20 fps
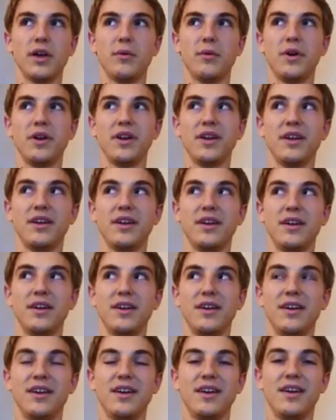I want to
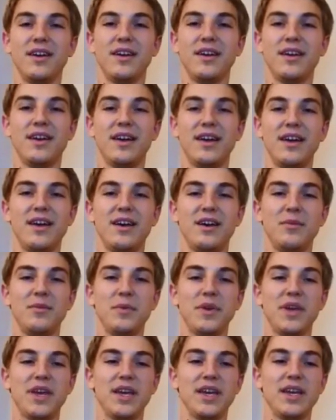
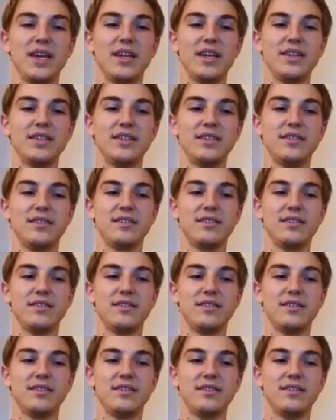help kids